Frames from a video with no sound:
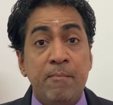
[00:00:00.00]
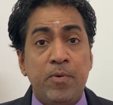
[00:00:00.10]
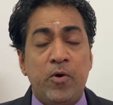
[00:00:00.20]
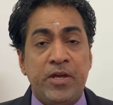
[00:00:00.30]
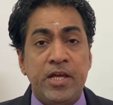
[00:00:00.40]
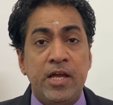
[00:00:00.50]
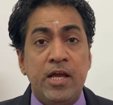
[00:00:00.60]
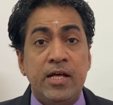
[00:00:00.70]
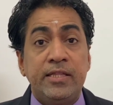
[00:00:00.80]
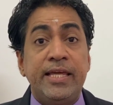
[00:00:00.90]
employee,
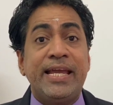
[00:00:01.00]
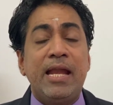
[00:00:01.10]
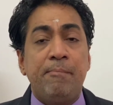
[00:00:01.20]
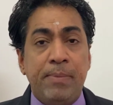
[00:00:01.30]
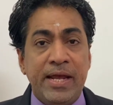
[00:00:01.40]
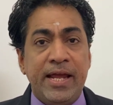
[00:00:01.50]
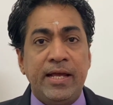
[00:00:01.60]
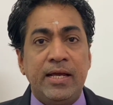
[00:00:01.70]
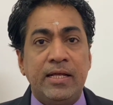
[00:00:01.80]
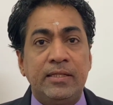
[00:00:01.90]
they can
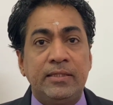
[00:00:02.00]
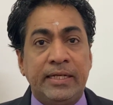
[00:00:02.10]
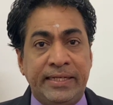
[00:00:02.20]
pay the